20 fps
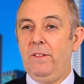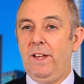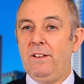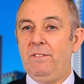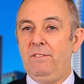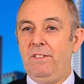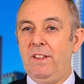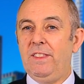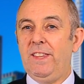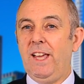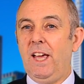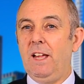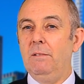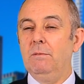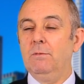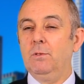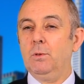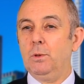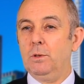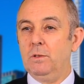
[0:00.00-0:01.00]
They fit that
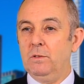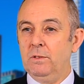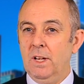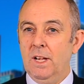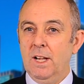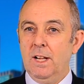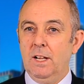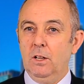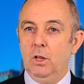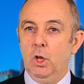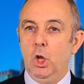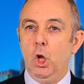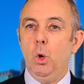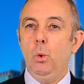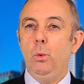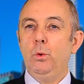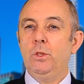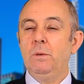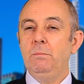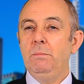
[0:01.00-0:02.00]
sort of
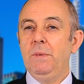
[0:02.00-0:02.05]
low to